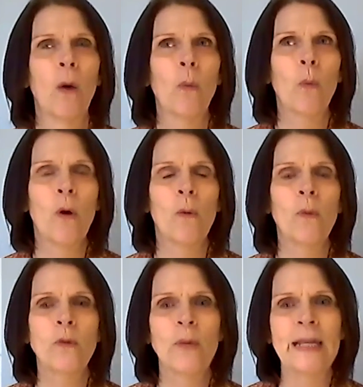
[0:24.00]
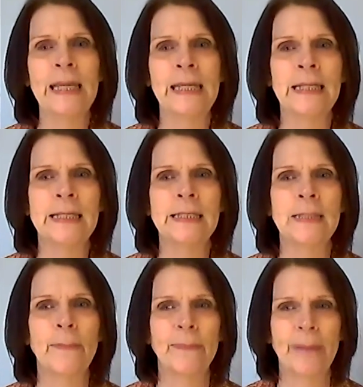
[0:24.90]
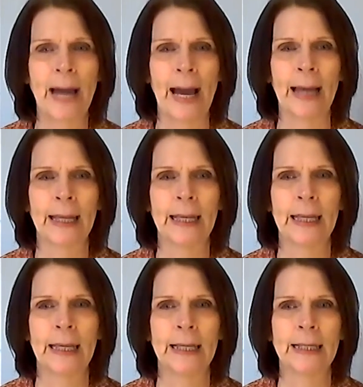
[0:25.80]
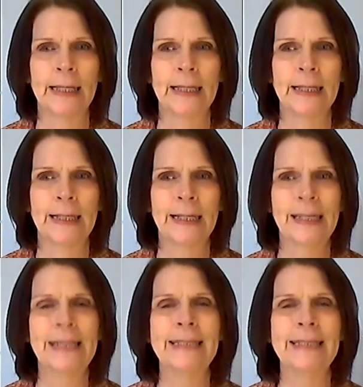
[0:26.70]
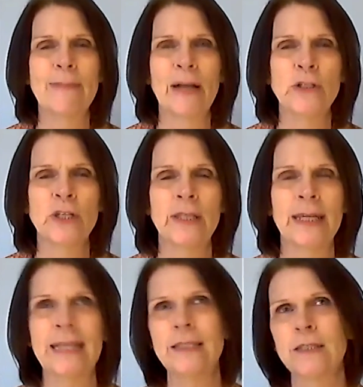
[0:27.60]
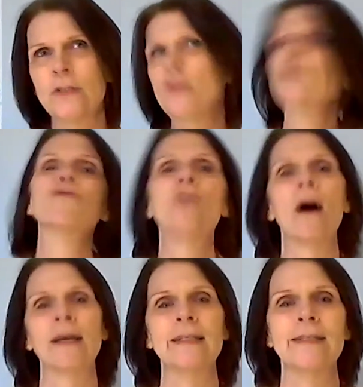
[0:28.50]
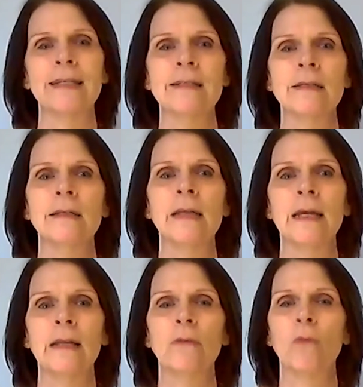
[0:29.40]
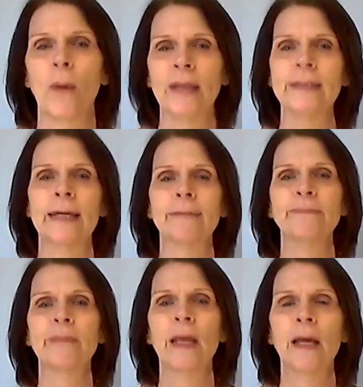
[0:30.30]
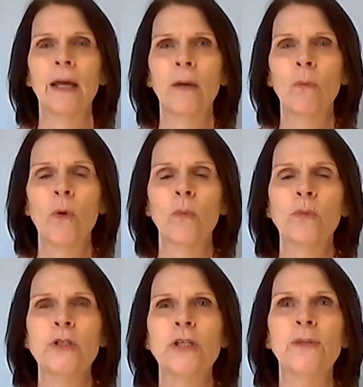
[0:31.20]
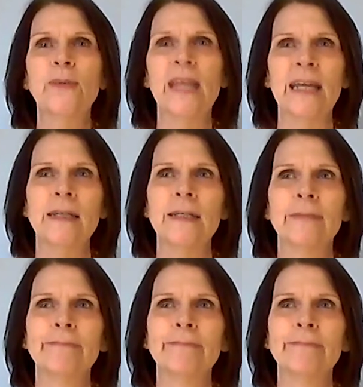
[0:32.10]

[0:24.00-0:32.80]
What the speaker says: What would we need to pack? Let's imagine that it's the dry season in Rwanda. What would you need?